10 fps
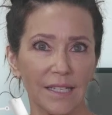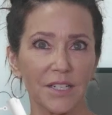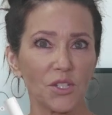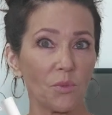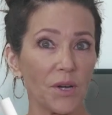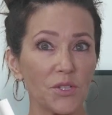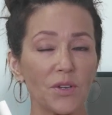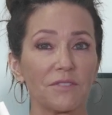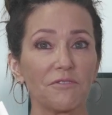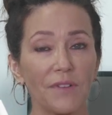link to where you
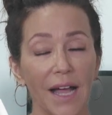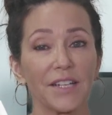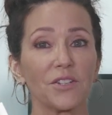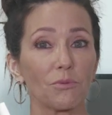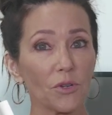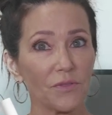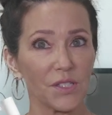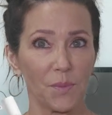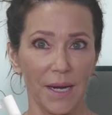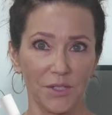can find a roof
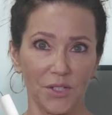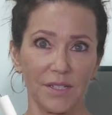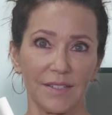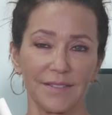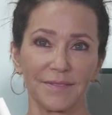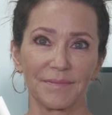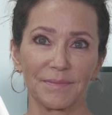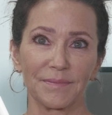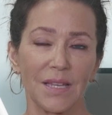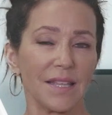inspector.
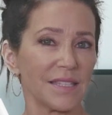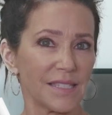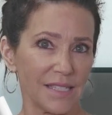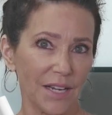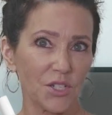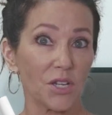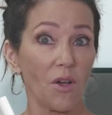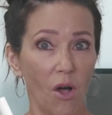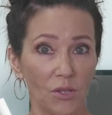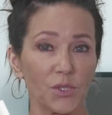This section
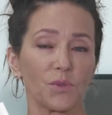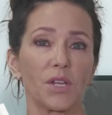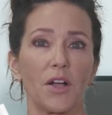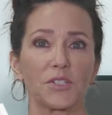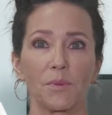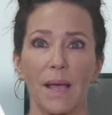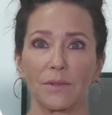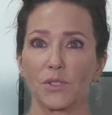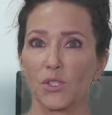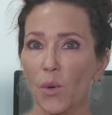also talks
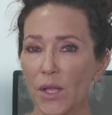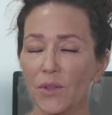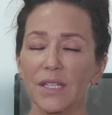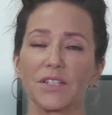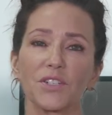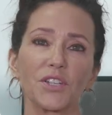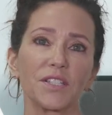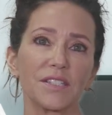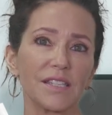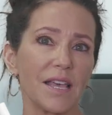about soil
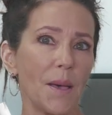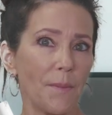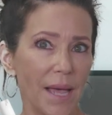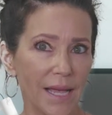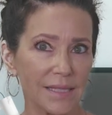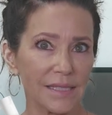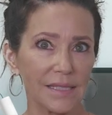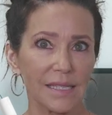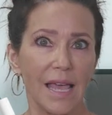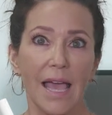conditions,
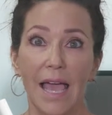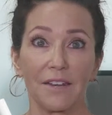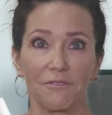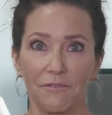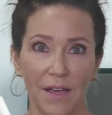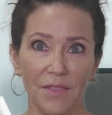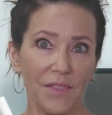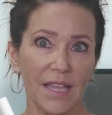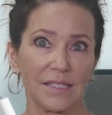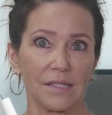pests, and fun
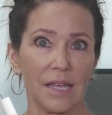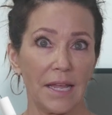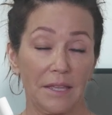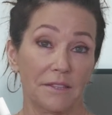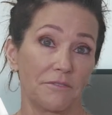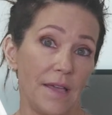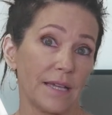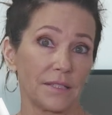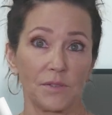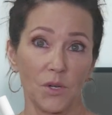things like the
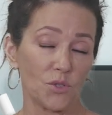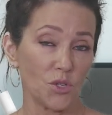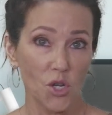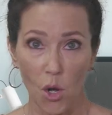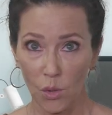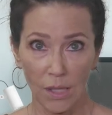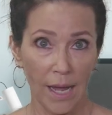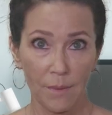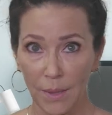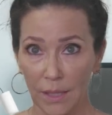fact that there's no
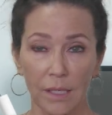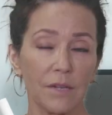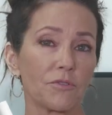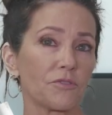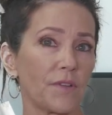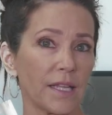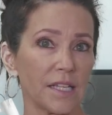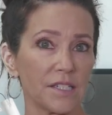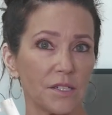liability for failing